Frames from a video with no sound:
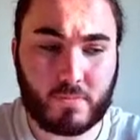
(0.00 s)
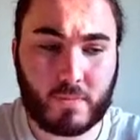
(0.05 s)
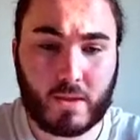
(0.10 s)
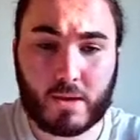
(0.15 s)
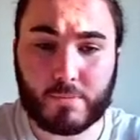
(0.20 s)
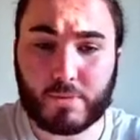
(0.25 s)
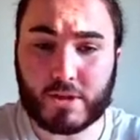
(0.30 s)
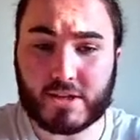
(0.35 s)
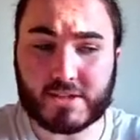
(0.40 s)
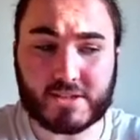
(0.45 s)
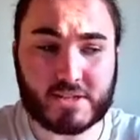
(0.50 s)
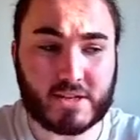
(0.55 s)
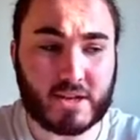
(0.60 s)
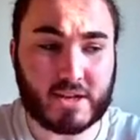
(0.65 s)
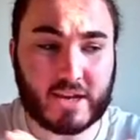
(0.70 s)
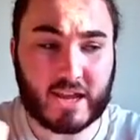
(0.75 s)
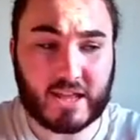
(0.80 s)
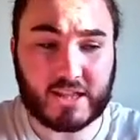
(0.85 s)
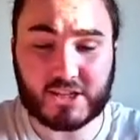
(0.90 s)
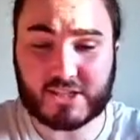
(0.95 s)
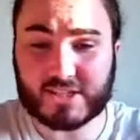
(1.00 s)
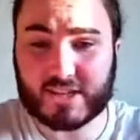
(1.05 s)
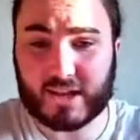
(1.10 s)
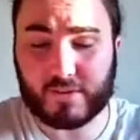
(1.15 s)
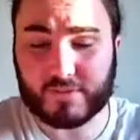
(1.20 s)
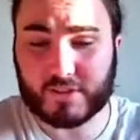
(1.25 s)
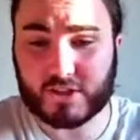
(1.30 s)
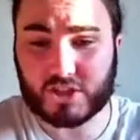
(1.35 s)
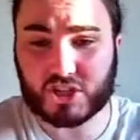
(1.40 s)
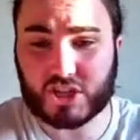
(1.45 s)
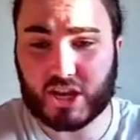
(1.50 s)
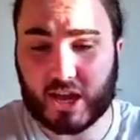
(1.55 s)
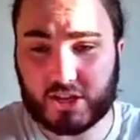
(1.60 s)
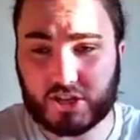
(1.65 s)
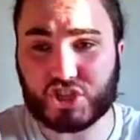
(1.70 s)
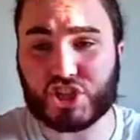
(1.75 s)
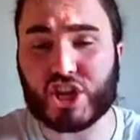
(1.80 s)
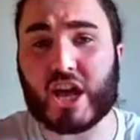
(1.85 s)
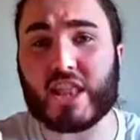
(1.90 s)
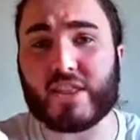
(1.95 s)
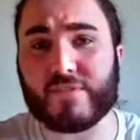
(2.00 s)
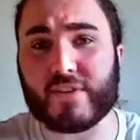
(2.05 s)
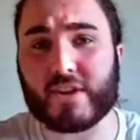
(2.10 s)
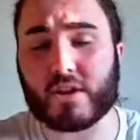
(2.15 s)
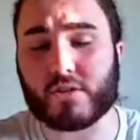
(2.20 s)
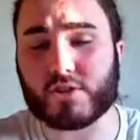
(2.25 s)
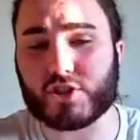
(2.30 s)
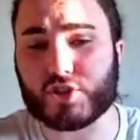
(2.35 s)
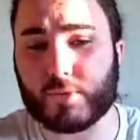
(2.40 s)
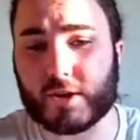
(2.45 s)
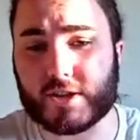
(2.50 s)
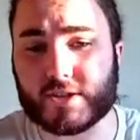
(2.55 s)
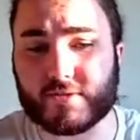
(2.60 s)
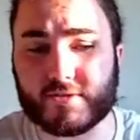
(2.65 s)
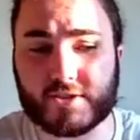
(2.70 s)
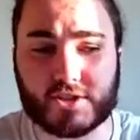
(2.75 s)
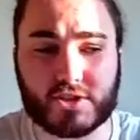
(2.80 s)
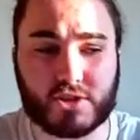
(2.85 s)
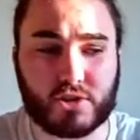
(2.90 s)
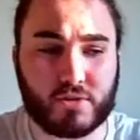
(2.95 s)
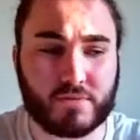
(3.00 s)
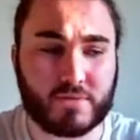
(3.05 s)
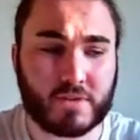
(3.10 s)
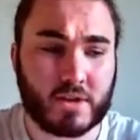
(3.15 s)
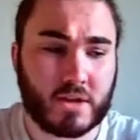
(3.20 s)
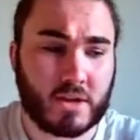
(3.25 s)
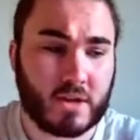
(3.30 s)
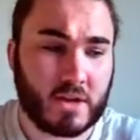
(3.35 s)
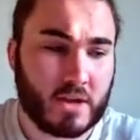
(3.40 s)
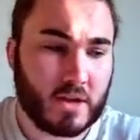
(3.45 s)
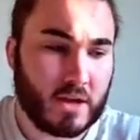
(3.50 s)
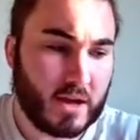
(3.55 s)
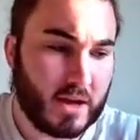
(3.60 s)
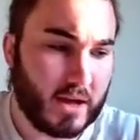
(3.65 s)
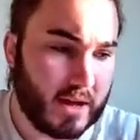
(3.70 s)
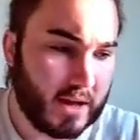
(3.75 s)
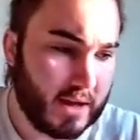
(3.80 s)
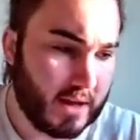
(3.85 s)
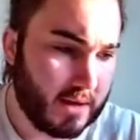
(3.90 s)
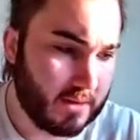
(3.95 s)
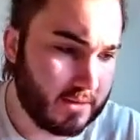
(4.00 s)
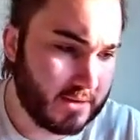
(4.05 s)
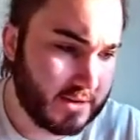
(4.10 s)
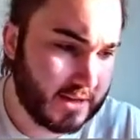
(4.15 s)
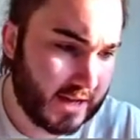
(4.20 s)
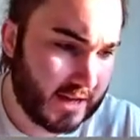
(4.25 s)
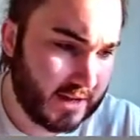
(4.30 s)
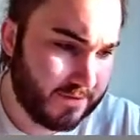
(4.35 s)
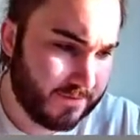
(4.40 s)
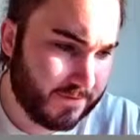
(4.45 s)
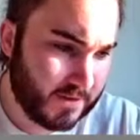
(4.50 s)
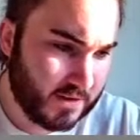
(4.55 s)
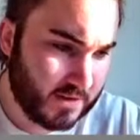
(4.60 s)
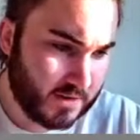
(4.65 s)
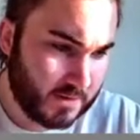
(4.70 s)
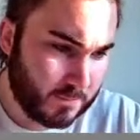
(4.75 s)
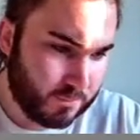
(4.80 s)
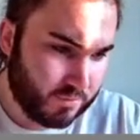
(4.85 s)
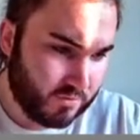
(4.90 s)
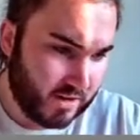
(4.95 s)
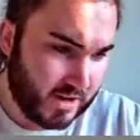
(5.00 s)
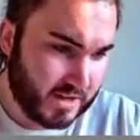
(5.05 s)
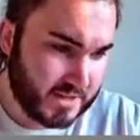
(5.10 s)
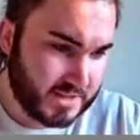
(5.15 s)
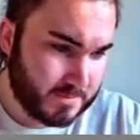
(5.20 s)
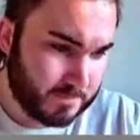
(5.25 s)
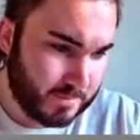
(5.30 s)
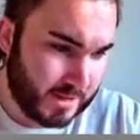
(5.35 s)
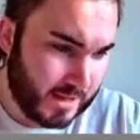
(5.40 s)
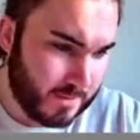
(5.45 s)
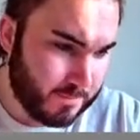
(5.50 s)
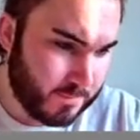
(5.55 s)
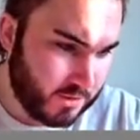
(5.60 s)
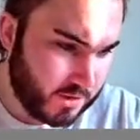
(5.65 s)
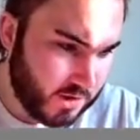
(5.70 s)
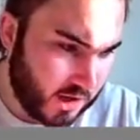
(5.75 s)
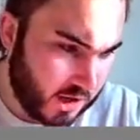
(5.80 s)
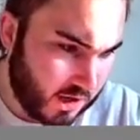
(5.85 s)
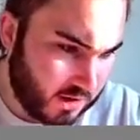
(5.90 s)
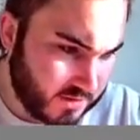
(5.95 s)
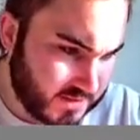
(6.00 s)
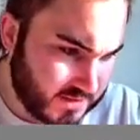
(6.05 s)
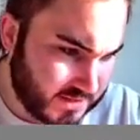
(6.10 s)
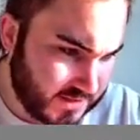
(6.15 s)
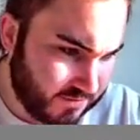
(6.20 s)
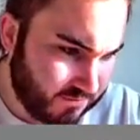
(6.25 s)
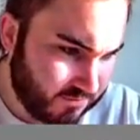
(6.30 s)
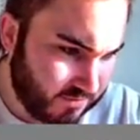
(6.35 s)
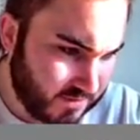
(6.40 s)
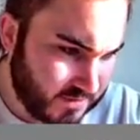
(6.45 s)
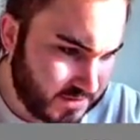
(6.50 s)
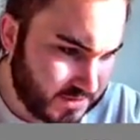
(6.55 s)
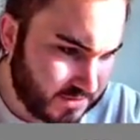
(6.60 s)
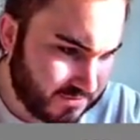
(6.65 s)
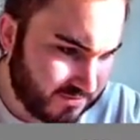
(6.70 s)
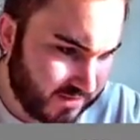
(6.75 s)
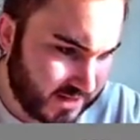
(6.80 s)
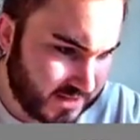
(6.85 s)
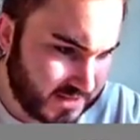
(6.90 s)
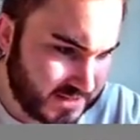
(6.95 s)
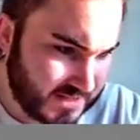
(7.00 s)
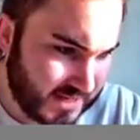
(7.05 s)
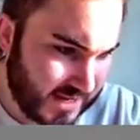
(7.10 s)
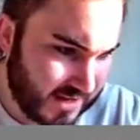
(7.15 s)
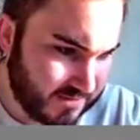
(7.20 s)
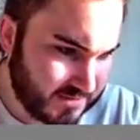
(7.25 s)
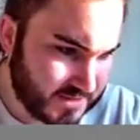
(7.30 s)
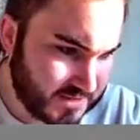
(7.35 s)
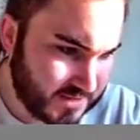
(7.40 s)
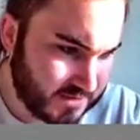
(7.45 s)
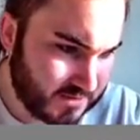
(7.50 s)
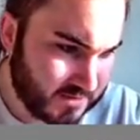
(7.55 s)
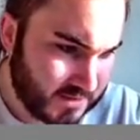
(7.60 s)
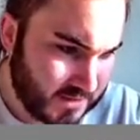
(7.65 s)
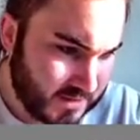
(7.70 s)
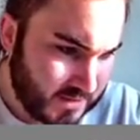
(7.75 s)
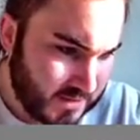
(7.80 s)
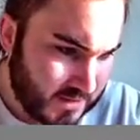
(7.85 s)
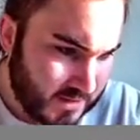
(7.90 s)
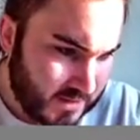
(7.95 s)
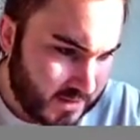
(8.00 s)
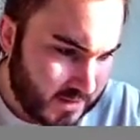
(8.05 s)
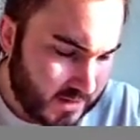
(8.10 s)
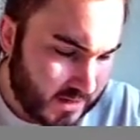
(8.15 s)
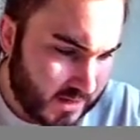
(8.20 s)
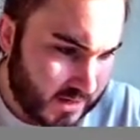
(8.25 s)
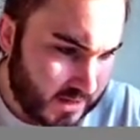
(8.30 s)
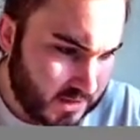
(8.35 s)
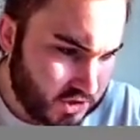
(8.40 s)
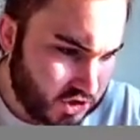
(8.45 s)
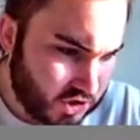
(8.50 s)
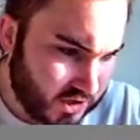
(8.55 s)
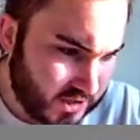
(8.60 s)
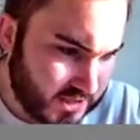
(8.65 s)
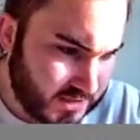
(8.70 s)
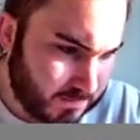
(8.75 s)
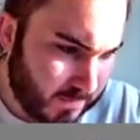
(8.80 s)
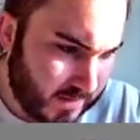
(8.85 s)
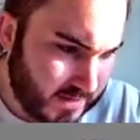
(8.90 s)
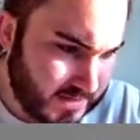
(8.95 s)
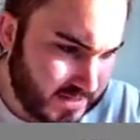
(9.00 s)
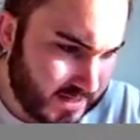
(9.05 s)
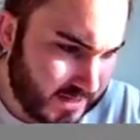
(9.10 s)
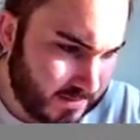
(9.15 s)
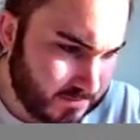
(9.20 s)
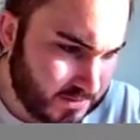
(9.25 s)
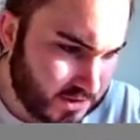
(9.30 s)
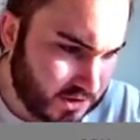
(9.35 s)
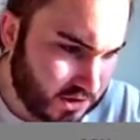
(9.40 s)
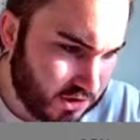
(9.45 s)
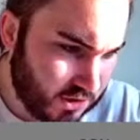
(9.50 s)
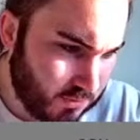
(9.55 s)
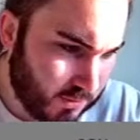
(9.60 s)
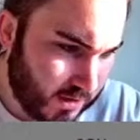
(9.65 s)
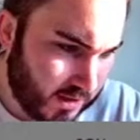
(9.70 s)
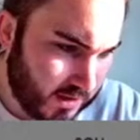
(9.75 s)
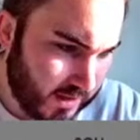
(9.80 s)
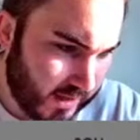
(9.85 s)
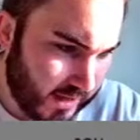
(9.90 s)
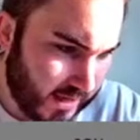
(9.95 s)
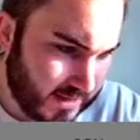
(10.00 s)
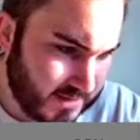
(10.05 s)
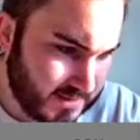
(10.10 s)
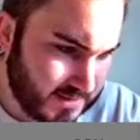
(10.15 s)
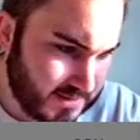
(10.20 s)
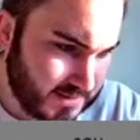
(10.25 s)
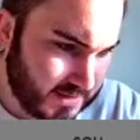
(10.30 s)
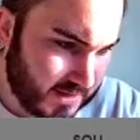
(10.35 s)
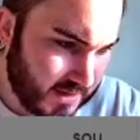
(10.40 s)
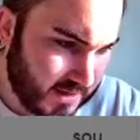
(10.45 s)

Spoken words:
please get yourself in the chat. Share the video on Twitter and stuff. Nathan Price. Blackburn are different grade to Everton. Should expect him to do well as